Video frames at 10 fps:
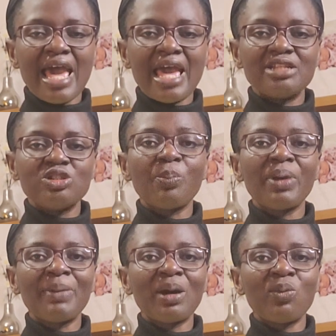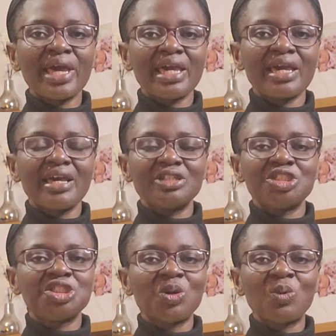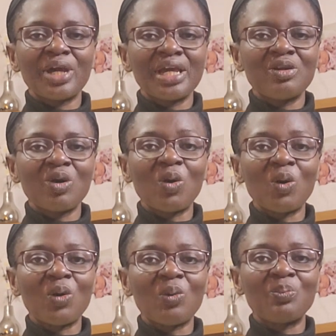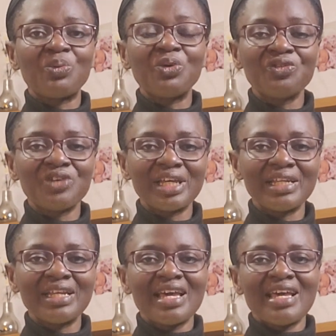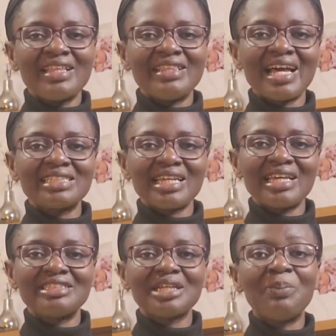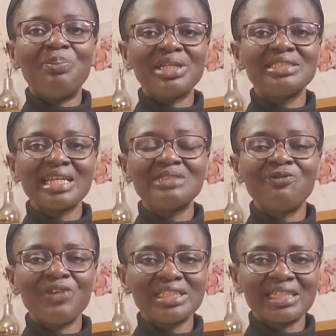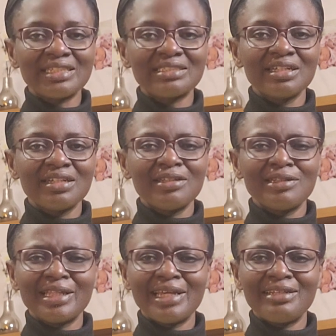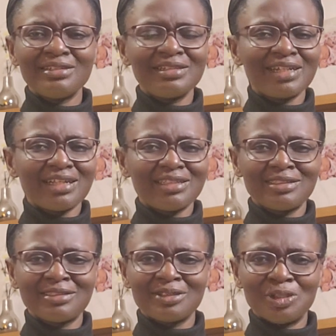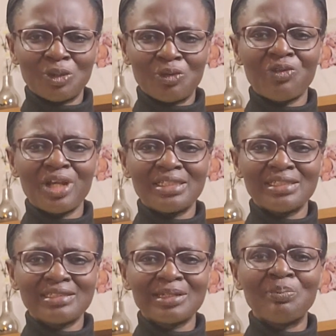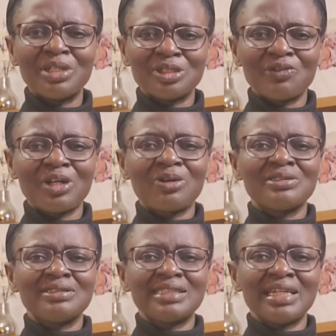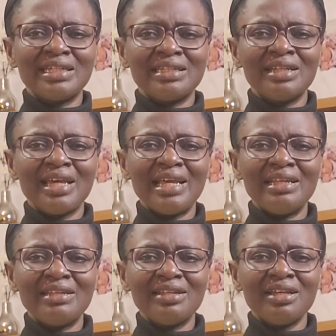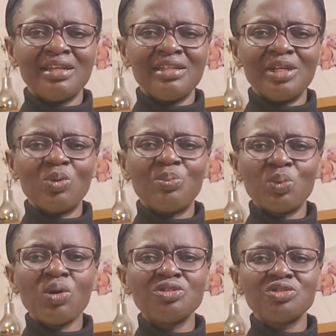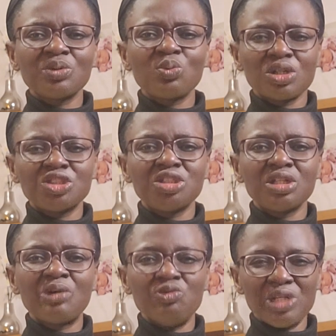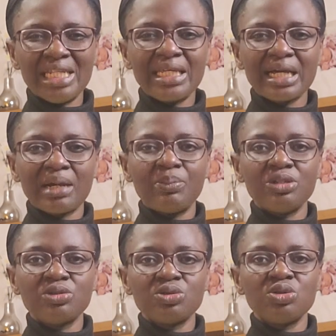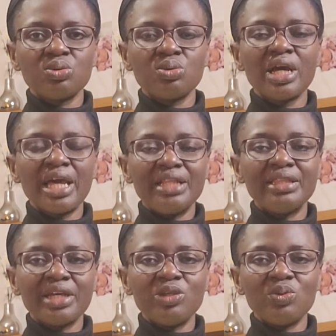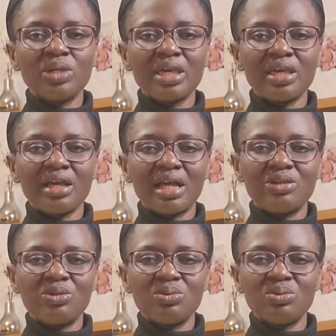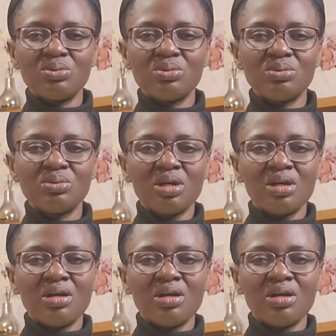and your paperwork is showing or proving that it's a business visit, then that's, you know, raises a bit of a concern, and they will be wondering what you are really coming to do in the UK. Are you